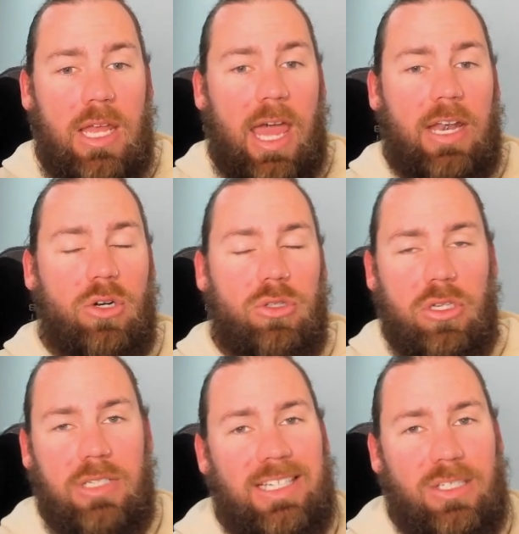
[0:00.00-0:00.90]
and it also
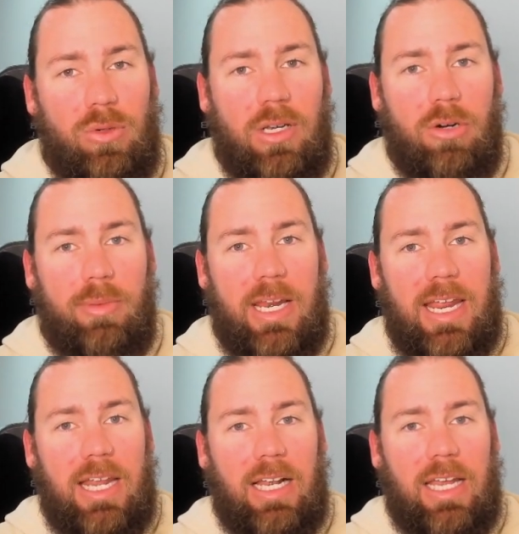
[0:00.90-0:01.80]
does do a little bit of
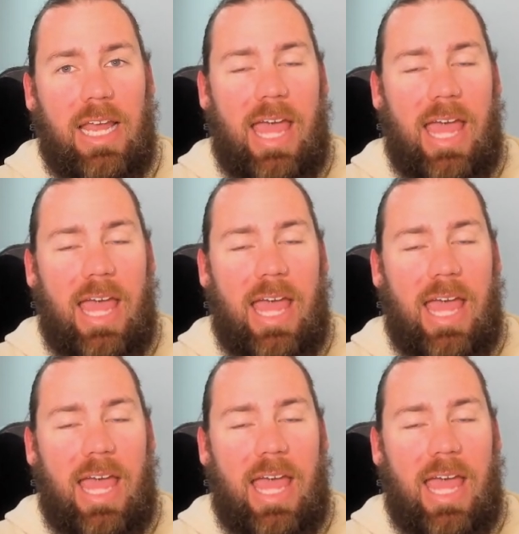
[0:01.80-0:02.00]
healing,